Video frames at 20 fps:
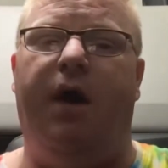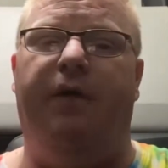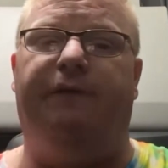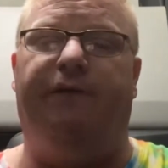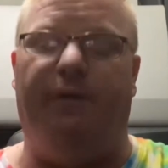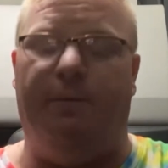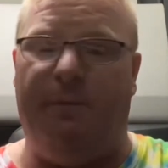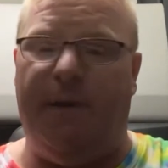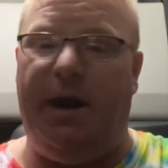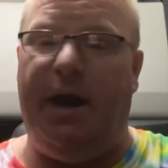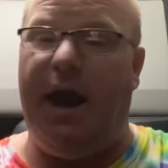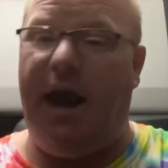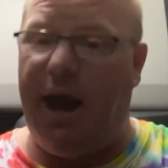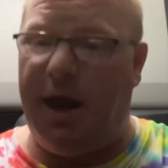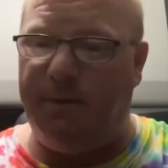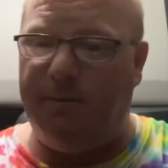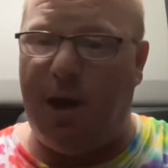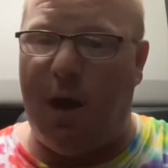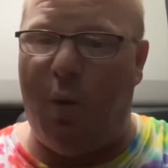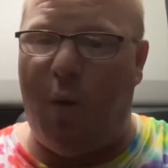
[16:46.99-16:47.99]
from me
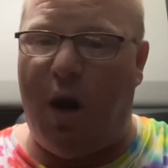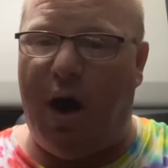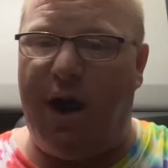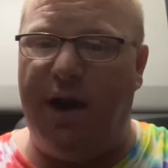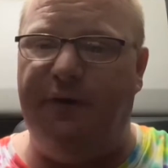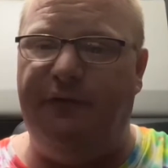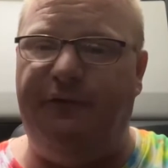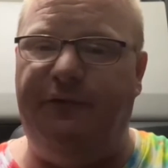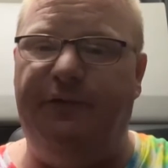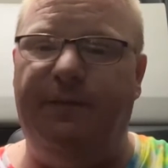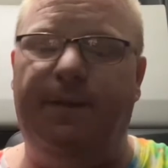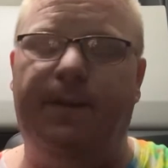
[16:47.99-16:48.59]
and my wife.